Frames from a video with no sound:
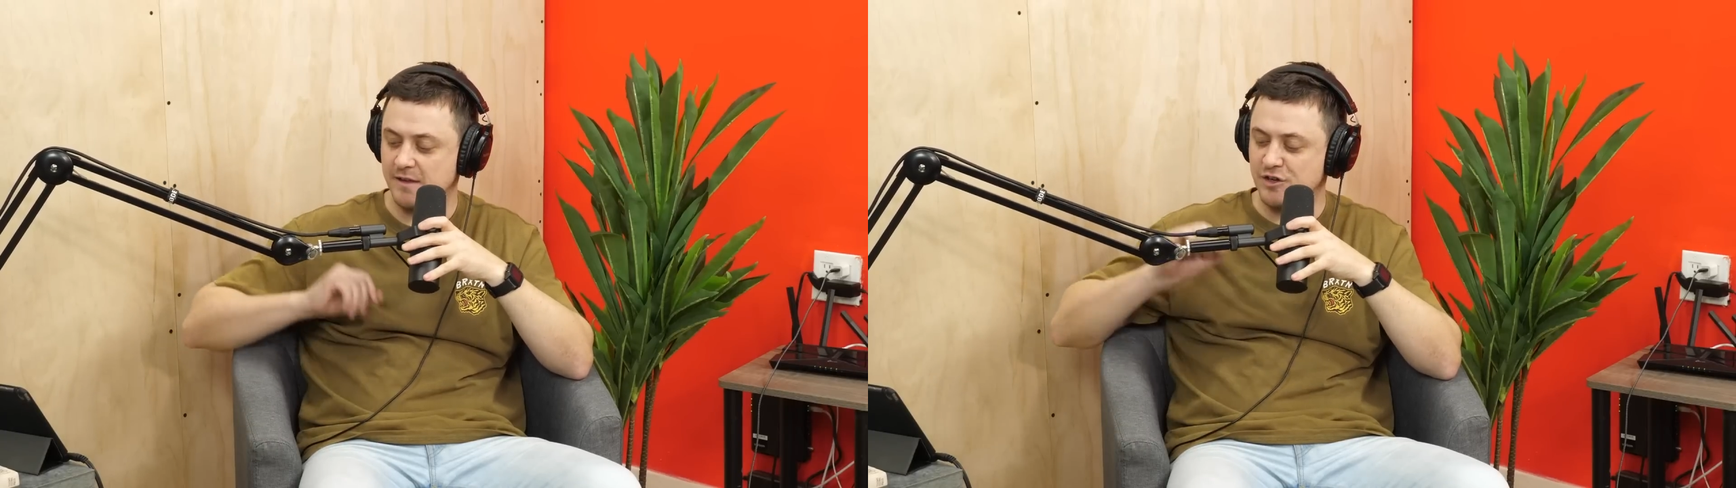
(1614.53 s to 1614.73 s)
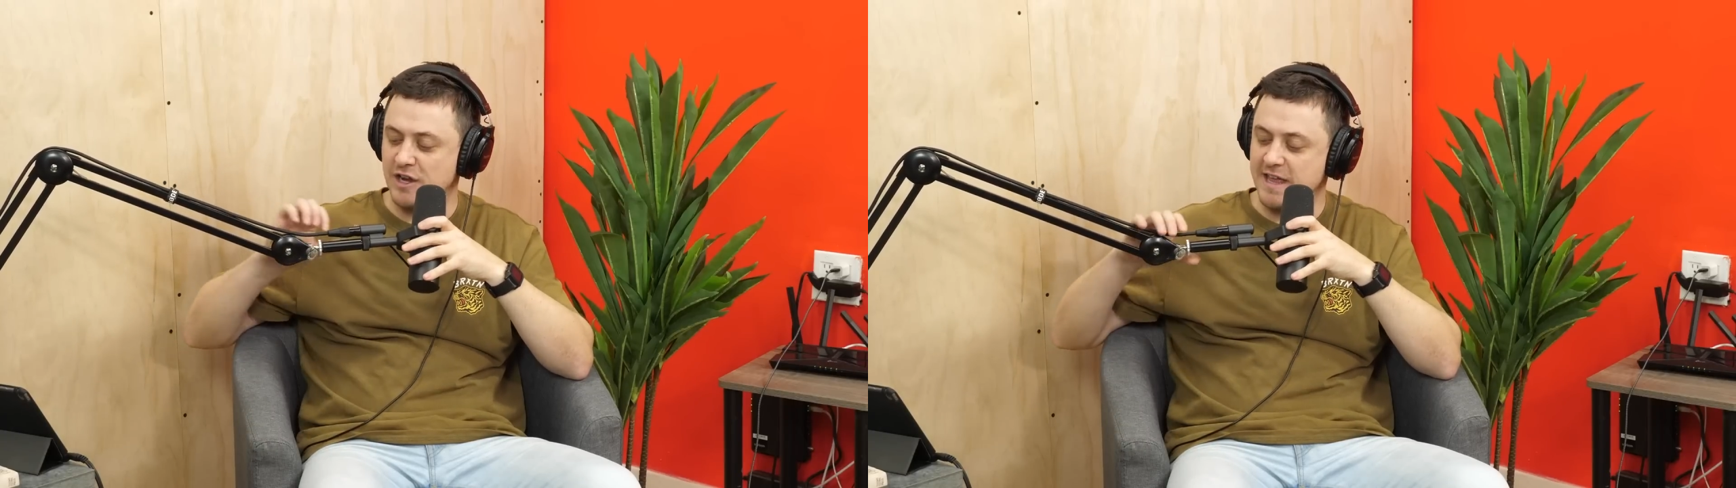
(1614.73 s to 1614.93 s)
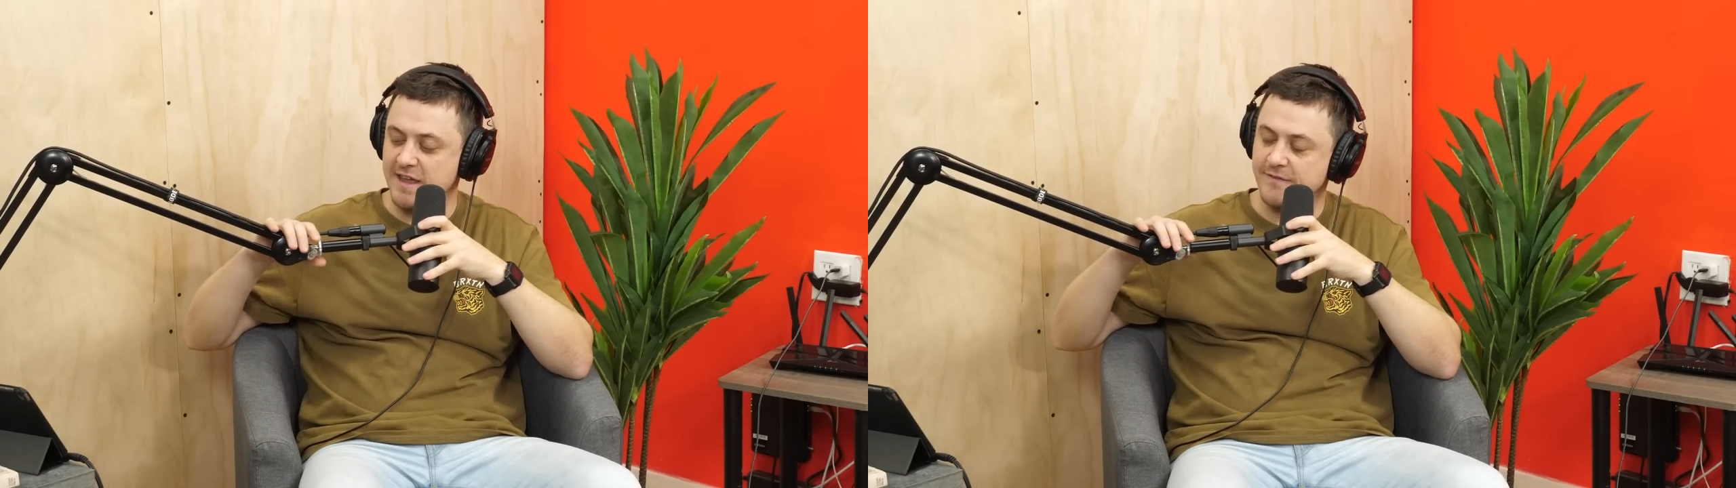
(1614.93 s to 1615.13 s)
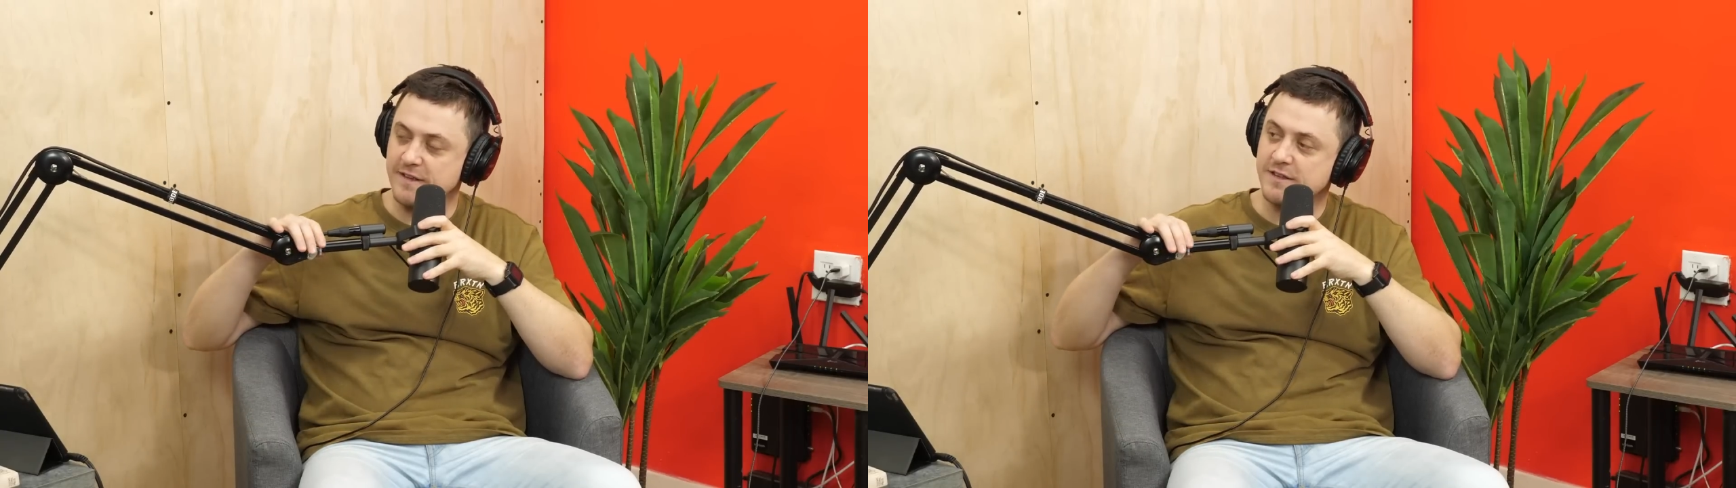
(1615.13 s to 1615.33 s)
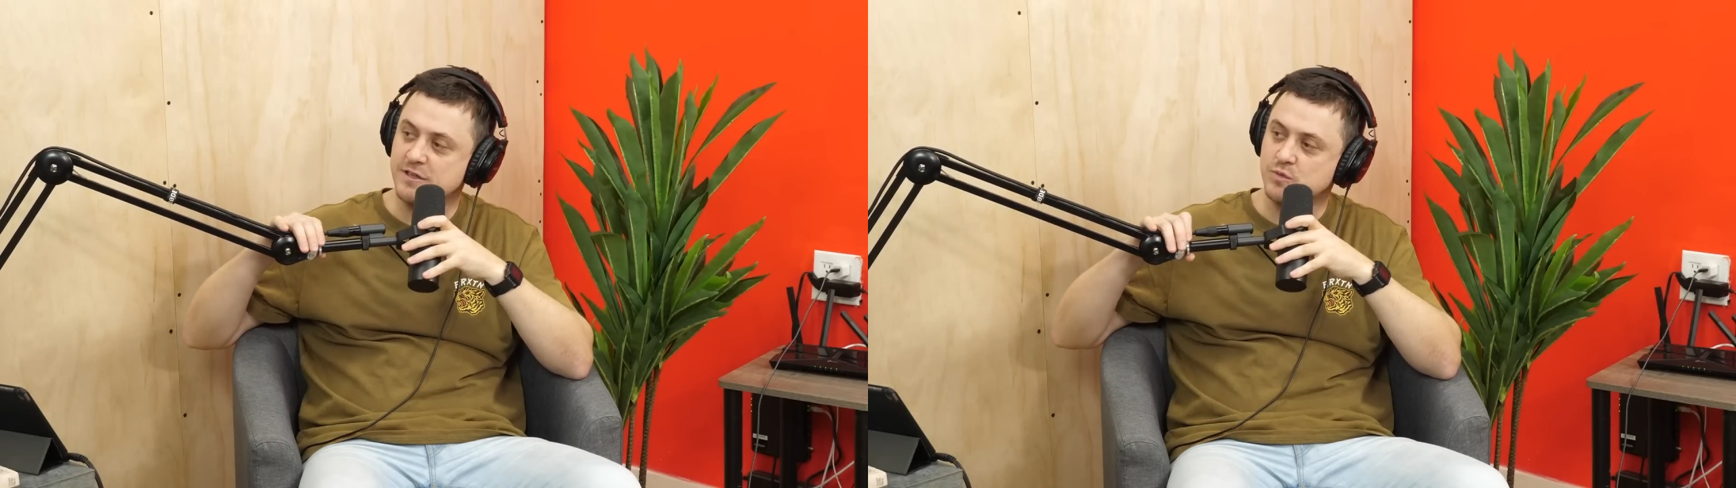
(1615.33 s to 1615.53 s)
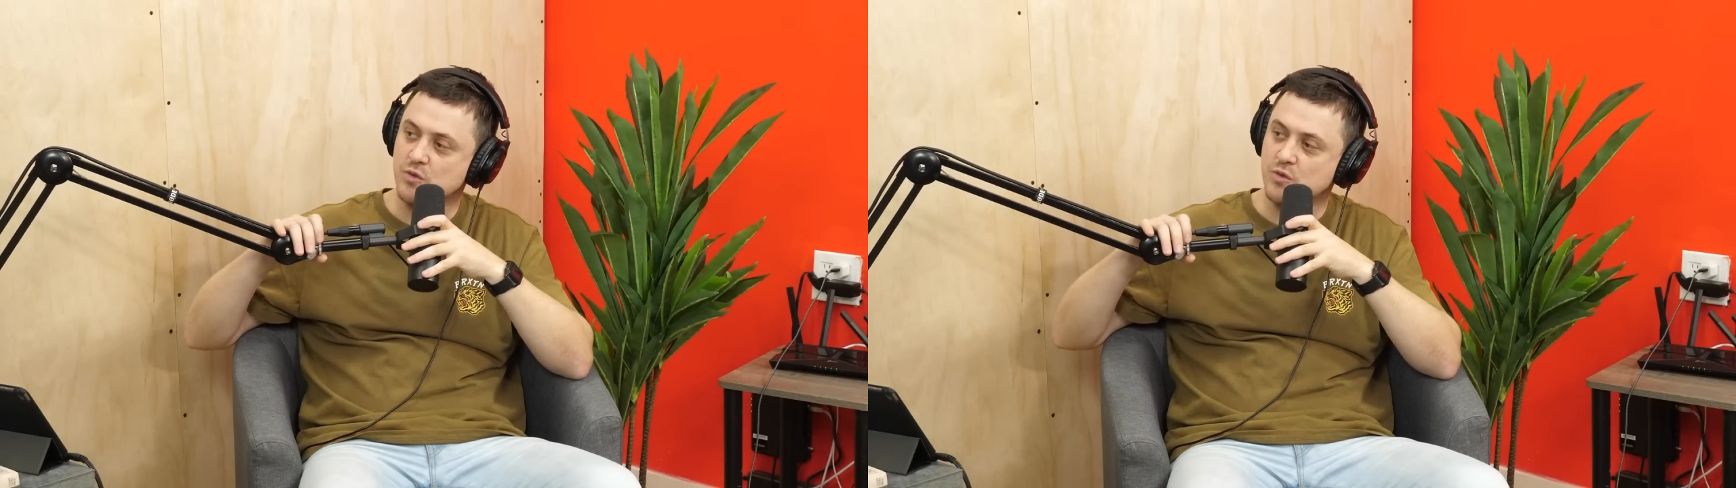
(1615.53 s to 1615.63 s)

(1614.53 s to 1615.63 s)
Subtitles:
live in this